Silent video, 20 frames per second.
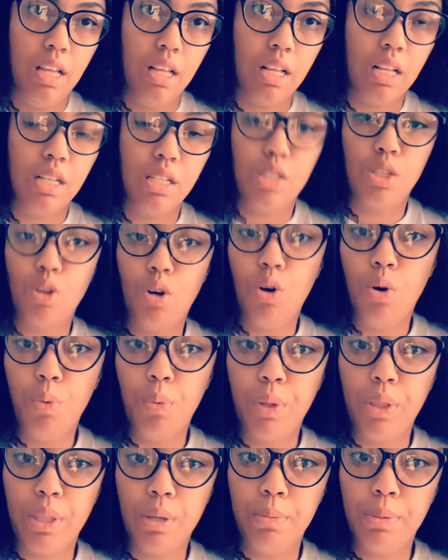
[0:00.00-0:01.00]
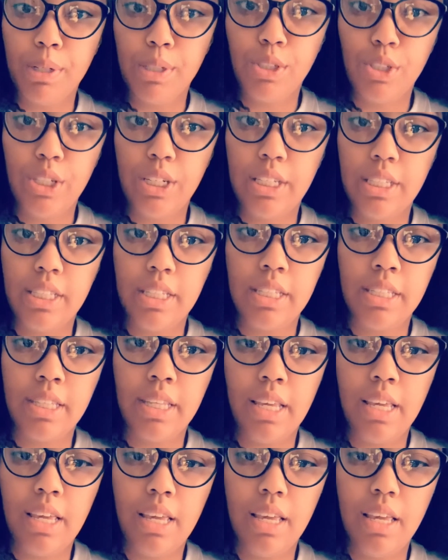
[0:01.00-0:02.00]
consult with the merchant to
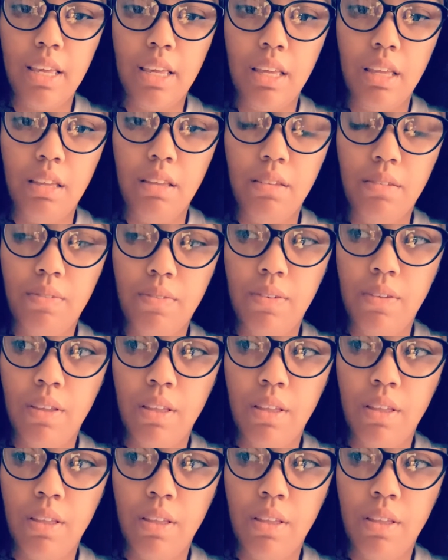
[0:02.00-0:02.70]
see if